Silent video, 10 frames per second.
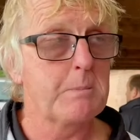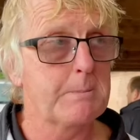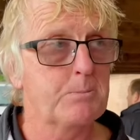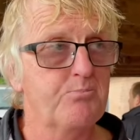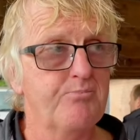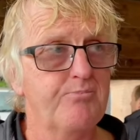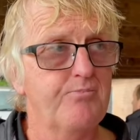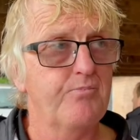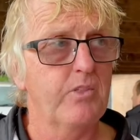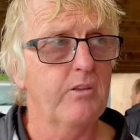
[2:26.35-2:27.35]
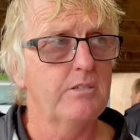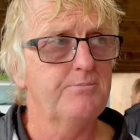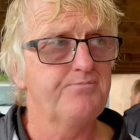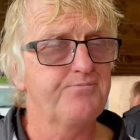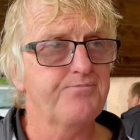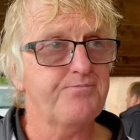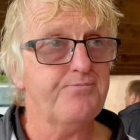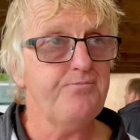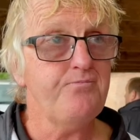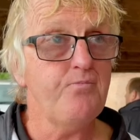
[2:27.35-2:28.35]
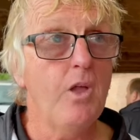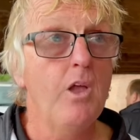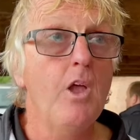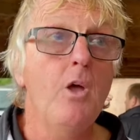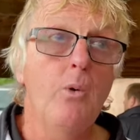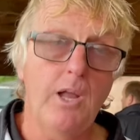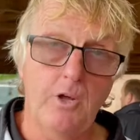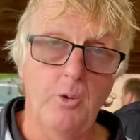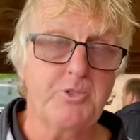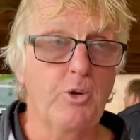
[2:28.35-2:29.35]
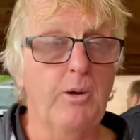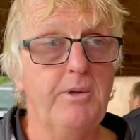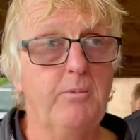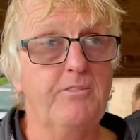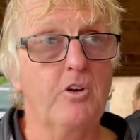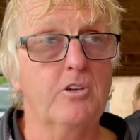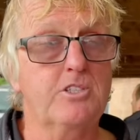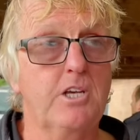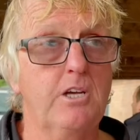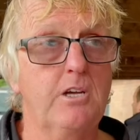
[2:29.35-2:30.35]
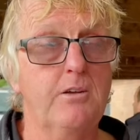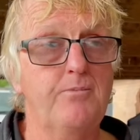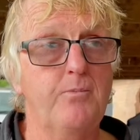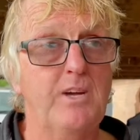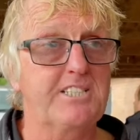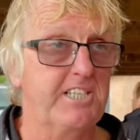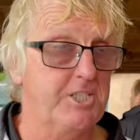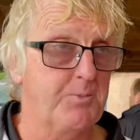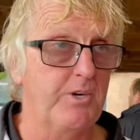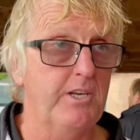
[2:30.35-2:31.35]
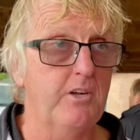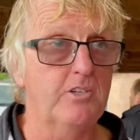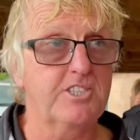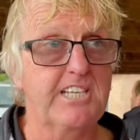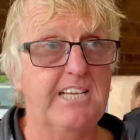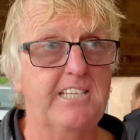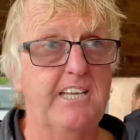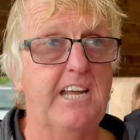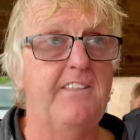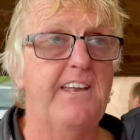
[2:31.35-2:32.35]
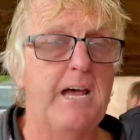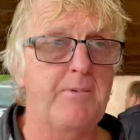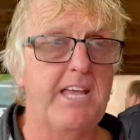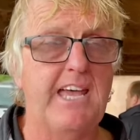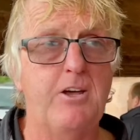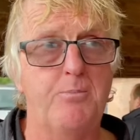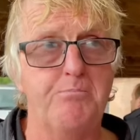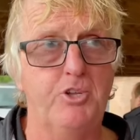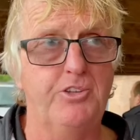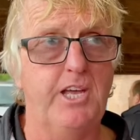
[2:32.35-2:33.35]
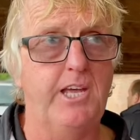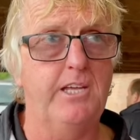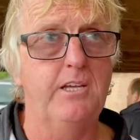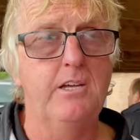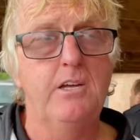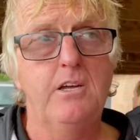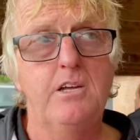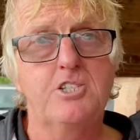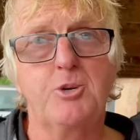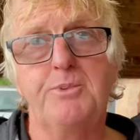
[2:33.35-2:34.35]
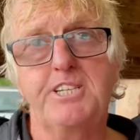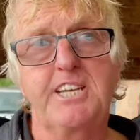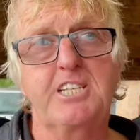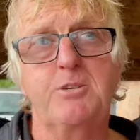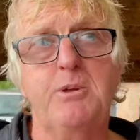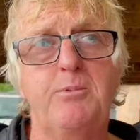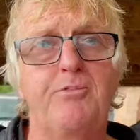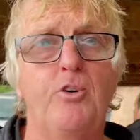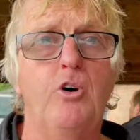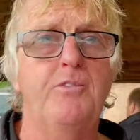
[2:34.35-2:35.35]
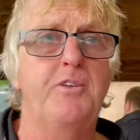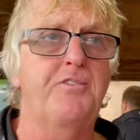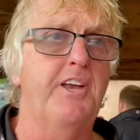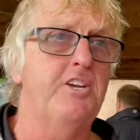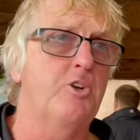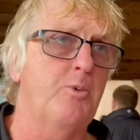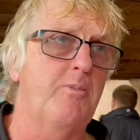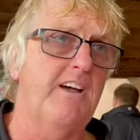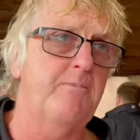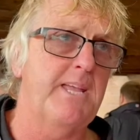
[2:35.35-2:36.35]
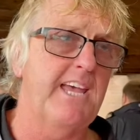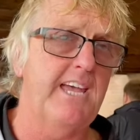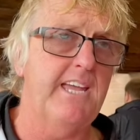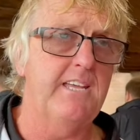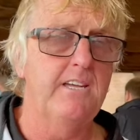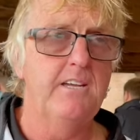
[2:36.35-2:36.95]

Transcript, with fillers: And I'm sure we're going to do that over the next couple of weeks. Well, I hope so. I mean, we've got um, West Didsbury on Saturday, then Abbey Hey on Monday. Somebody said to me before, if you finish above Abbey Hey,